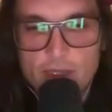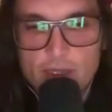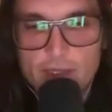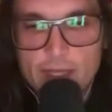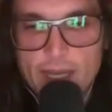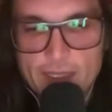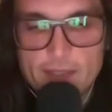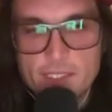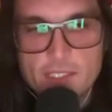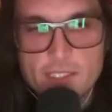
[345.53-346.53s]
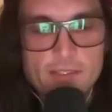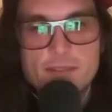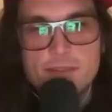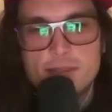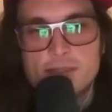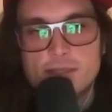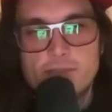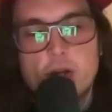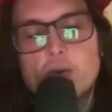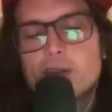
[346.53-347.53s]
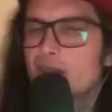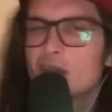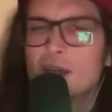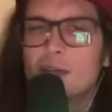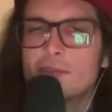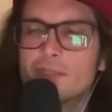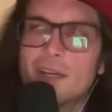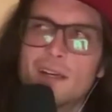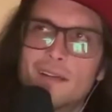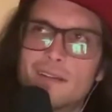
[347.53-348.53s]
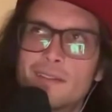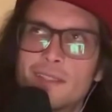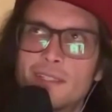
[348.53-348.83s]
that can teach us. And I've always loved that,